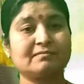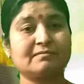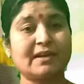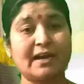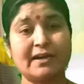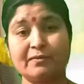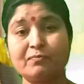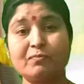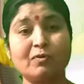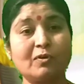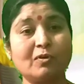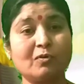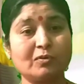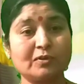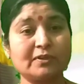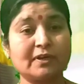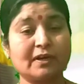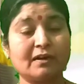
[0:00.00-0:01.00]
had he
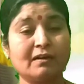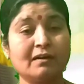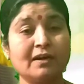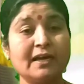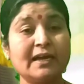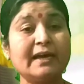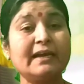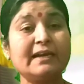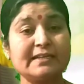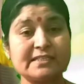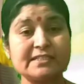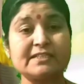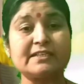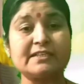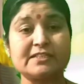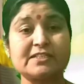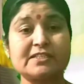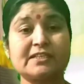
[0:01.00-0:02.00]
followed the
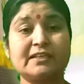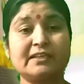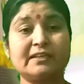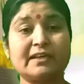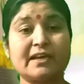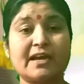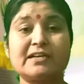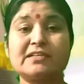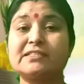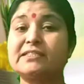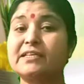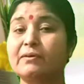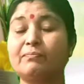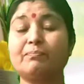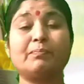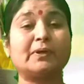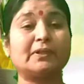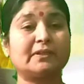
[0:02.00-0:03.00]
least risky and
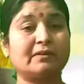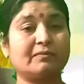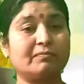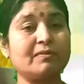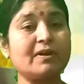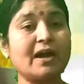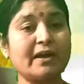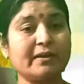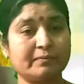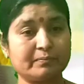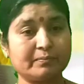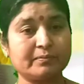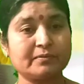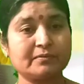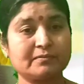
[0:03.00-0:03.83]
safe path of life.